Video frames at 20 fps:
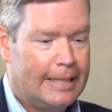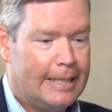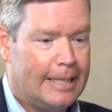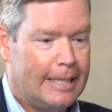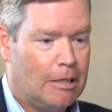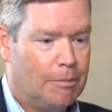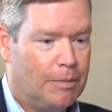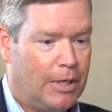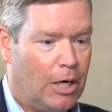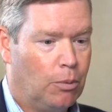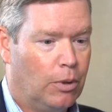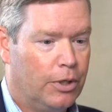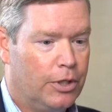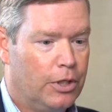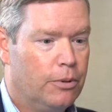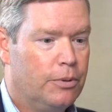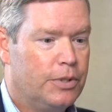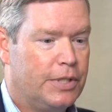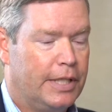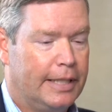We're
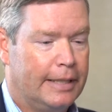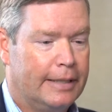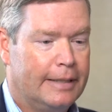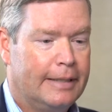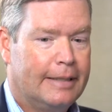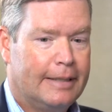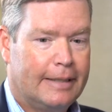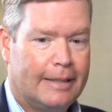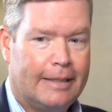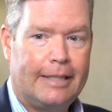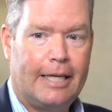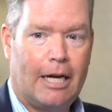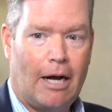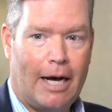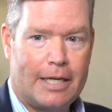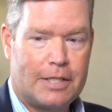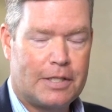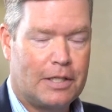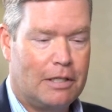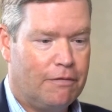using,
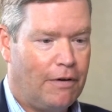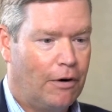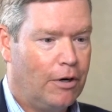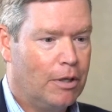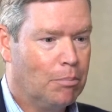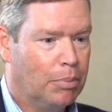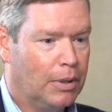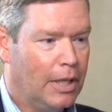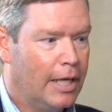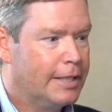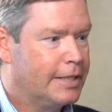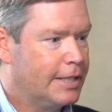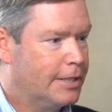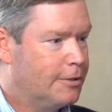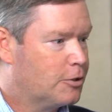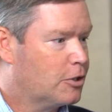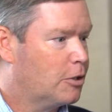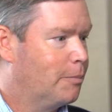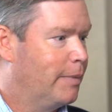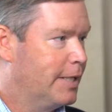honestly, very blunt
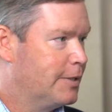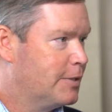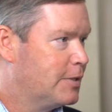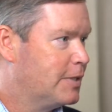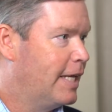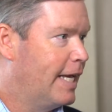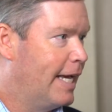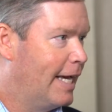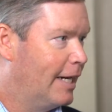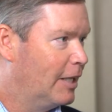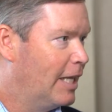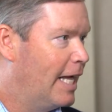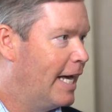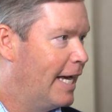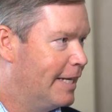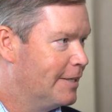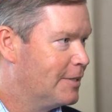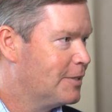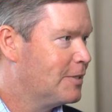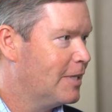instruments to
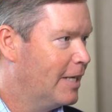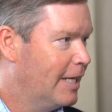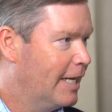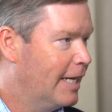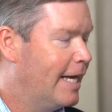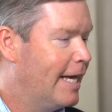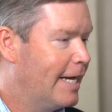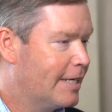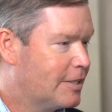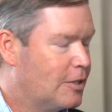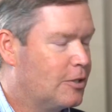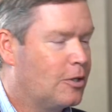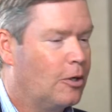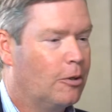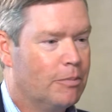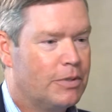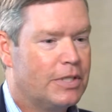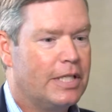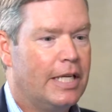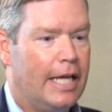analyze
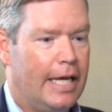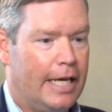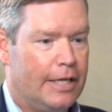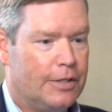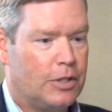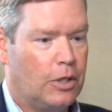exosomes today.